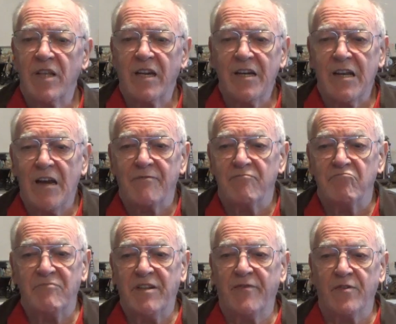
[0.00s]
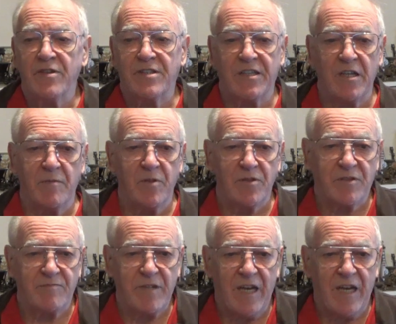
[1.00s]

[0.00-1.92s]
they can have different syllables,